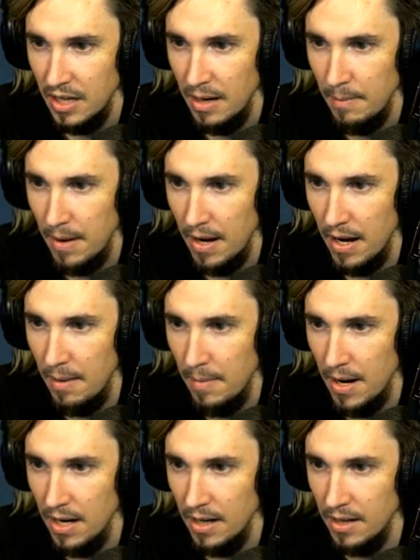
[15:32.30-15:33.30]
Am am
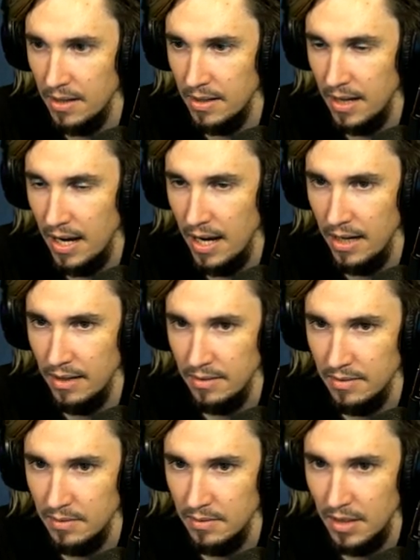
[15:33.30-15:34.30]
I gonna die?
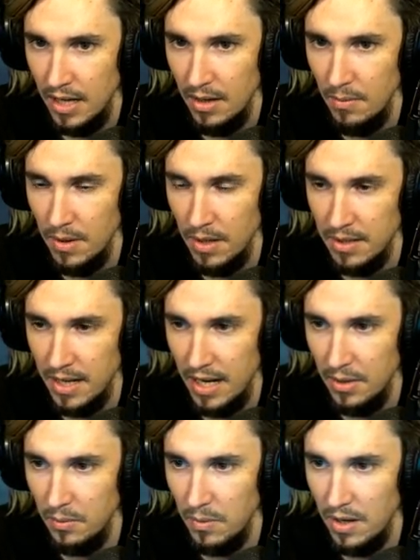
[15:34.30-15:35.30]
I don't wanna die
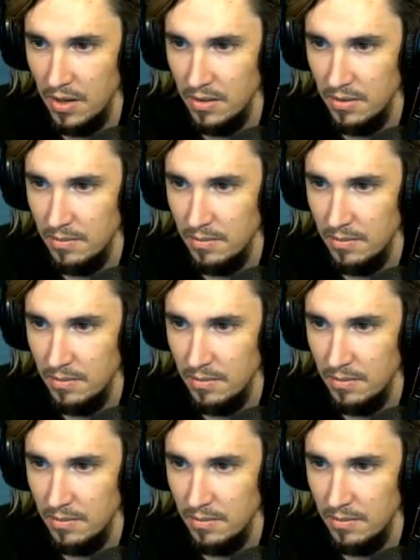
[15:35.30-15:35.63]
in the water.